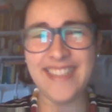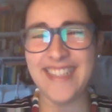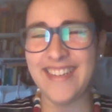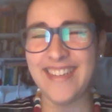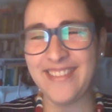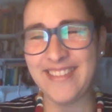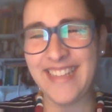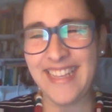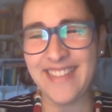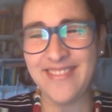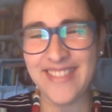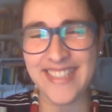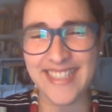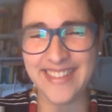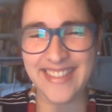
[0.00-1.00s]
So that
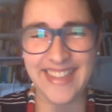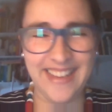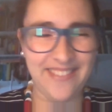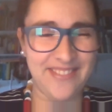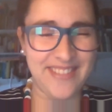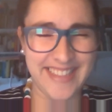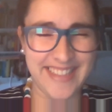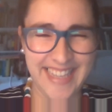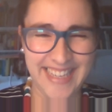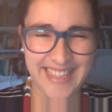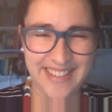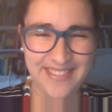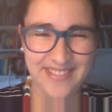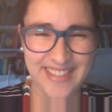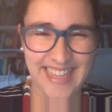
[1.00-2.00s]
was a good effort.
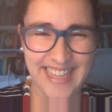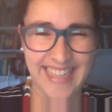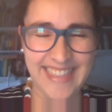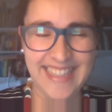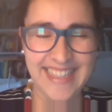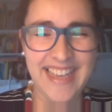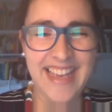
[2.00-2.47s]
Thank you for that.